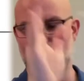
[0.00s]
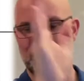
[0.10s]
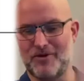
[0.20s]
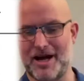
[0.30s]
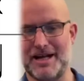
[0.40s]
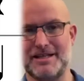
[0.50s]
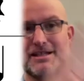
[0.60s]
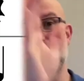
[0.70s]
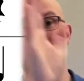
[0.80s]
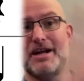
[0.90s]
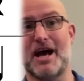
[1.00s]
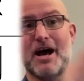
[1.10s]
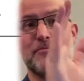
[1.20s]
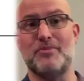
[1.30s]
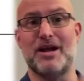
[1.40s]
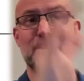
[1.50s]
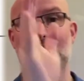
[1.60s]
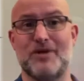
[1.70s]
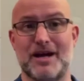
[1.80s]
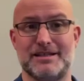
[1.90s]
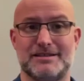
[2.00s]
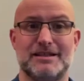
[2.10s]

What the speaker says: Rice, naan bread, rice.